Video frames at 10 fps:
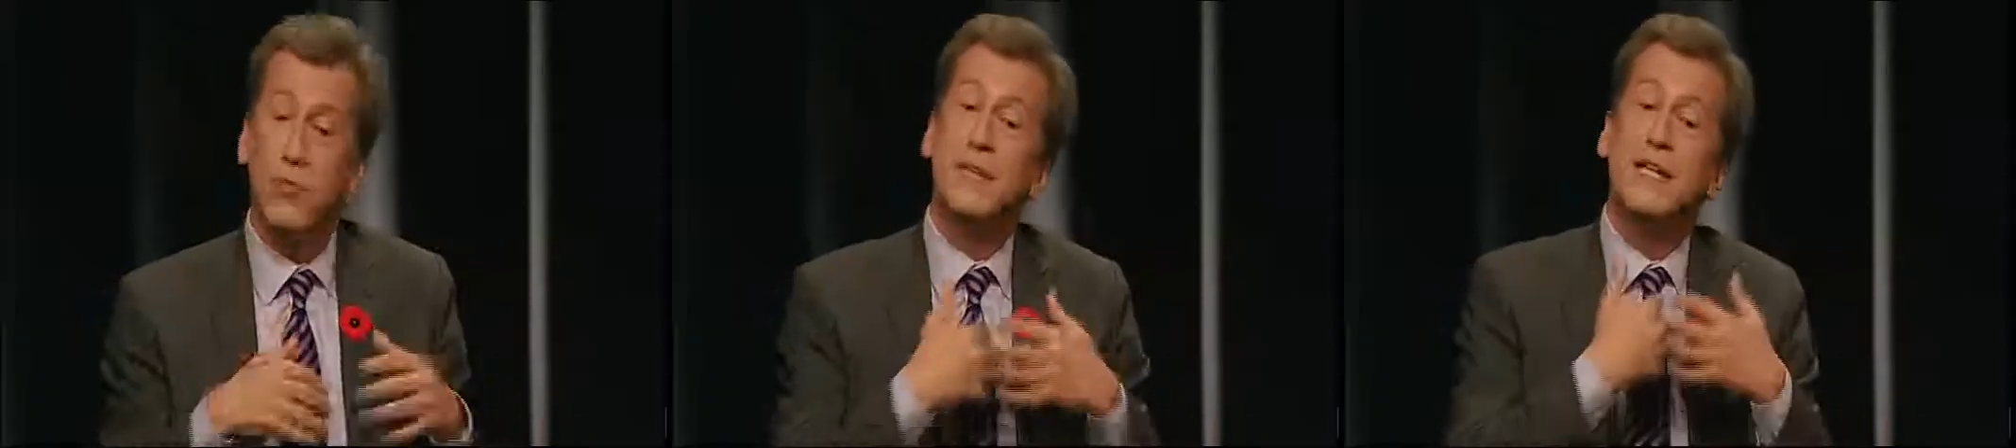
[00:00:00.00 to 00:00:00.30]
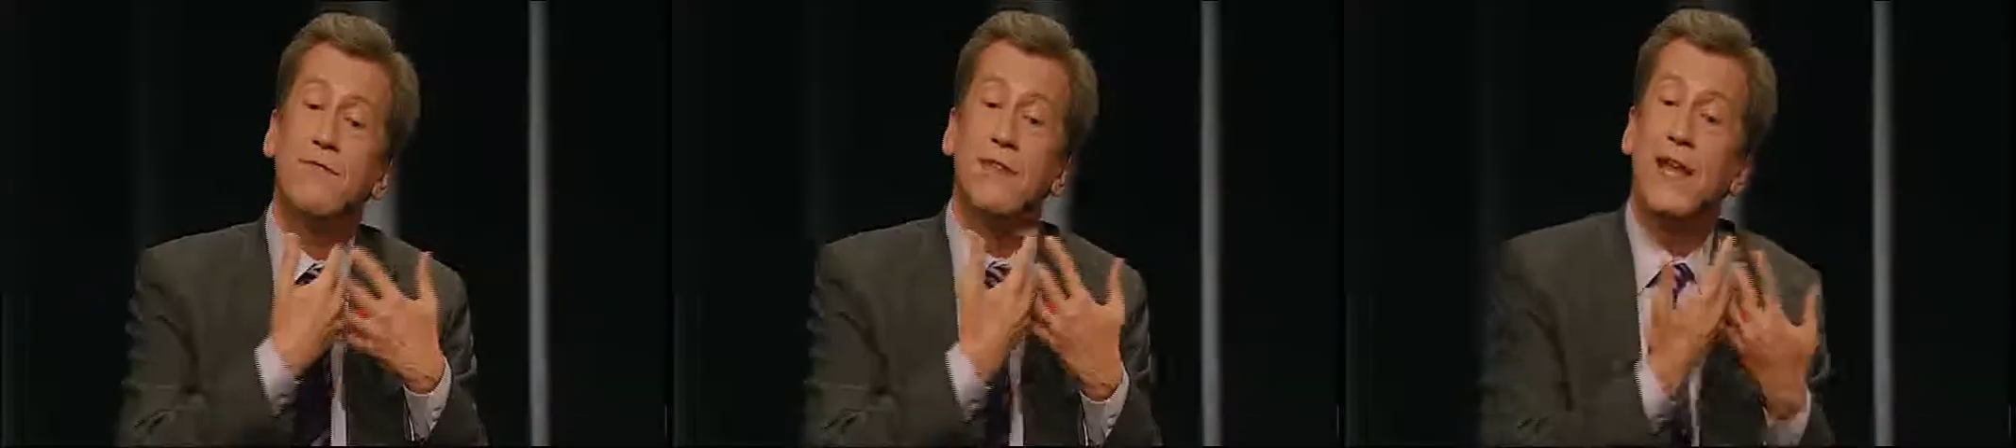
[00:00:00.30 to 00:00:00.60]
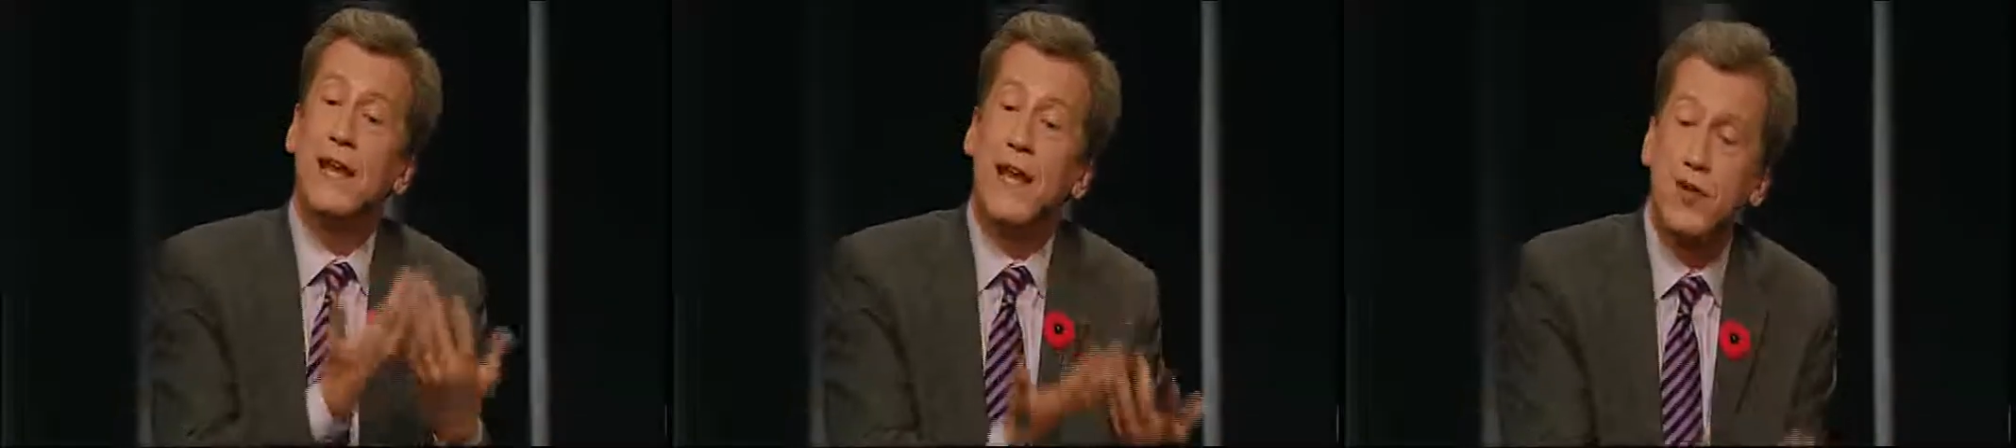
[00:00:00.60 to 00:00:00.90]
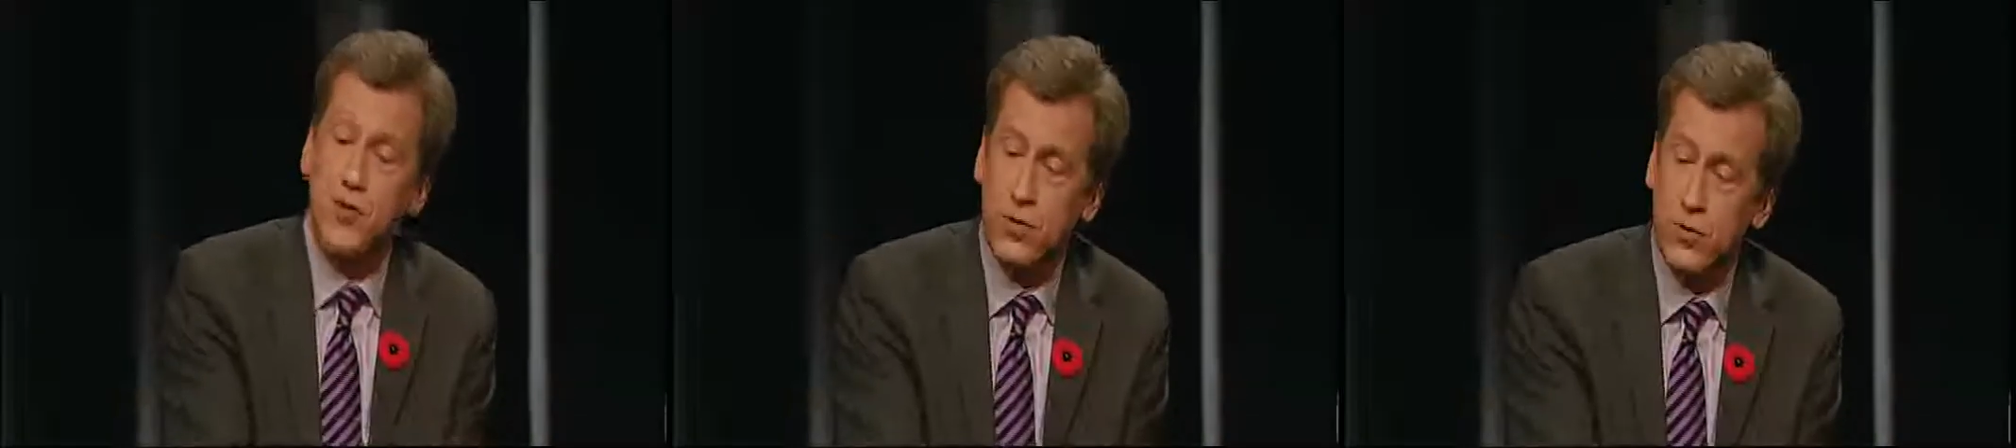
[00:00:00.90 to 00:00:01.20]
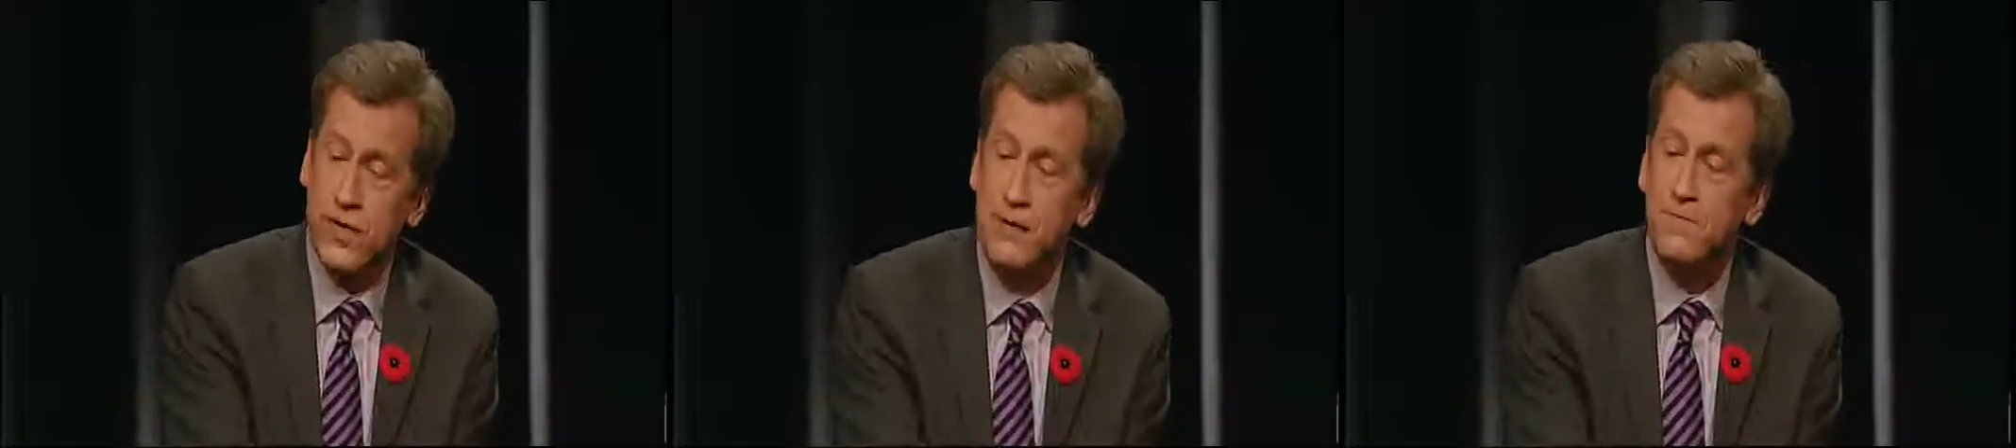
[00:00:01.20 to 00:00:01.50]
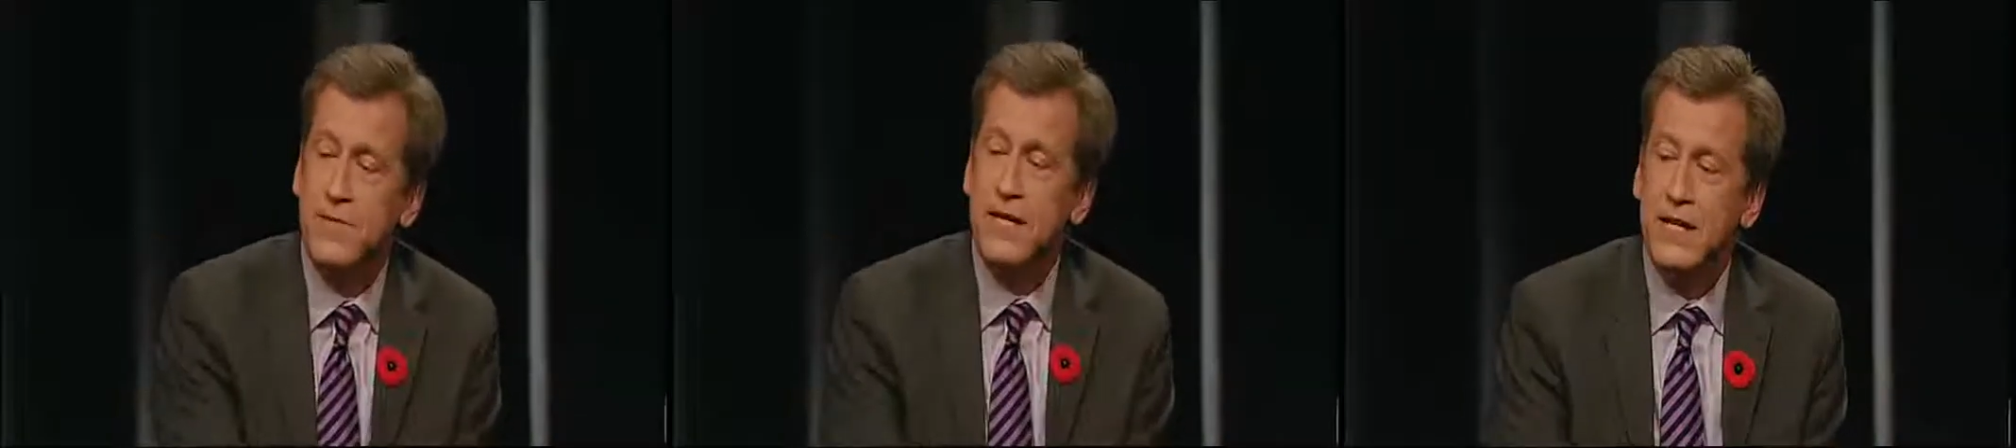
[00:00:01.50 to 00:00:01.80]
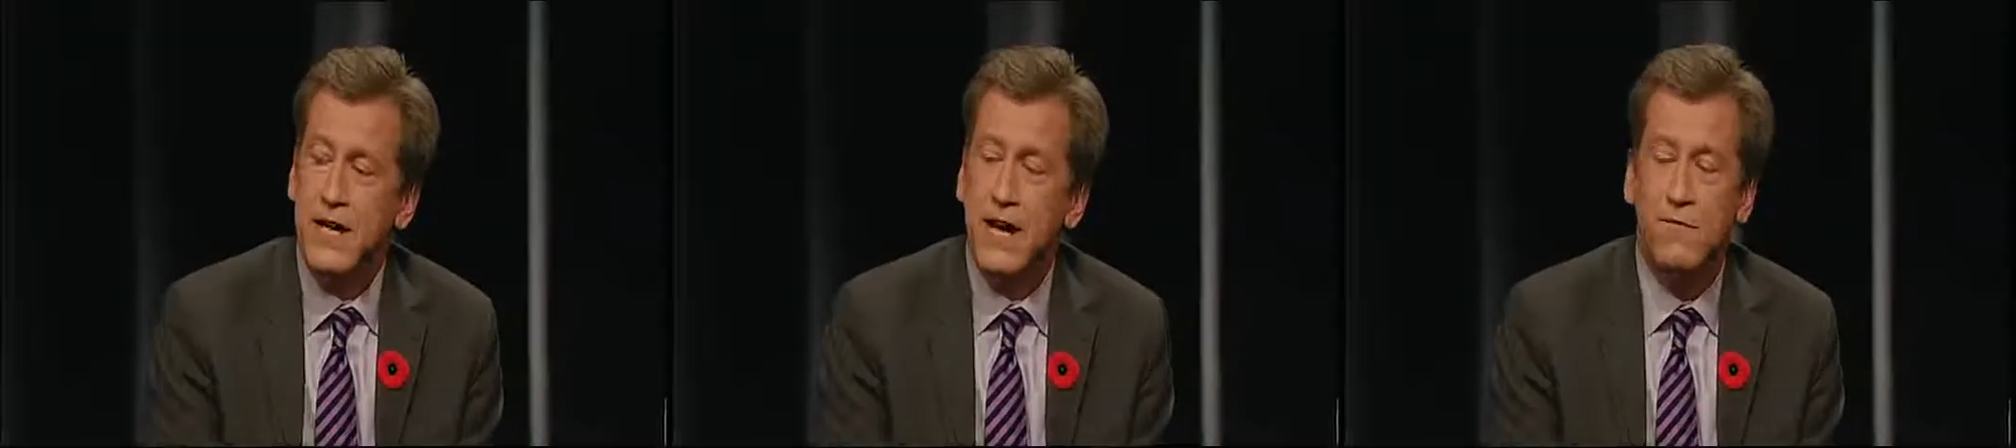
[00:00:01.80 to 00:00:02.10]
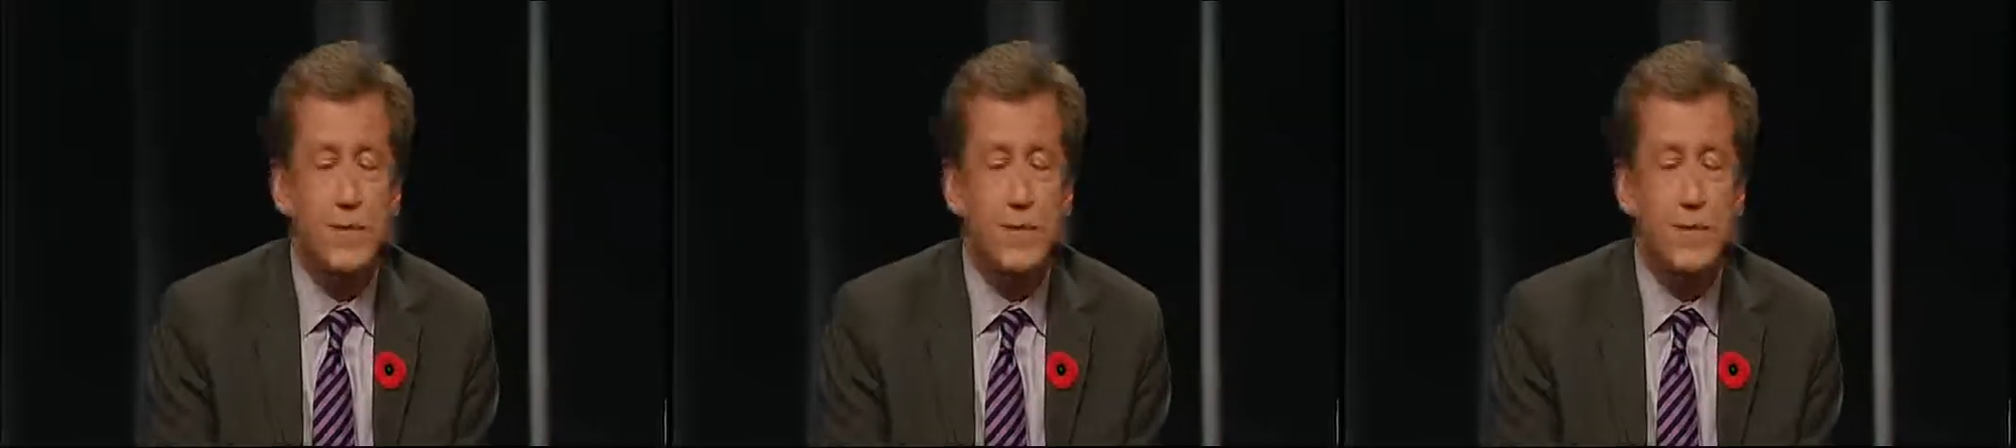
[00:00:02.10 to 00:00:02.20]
We'll be given the luxury of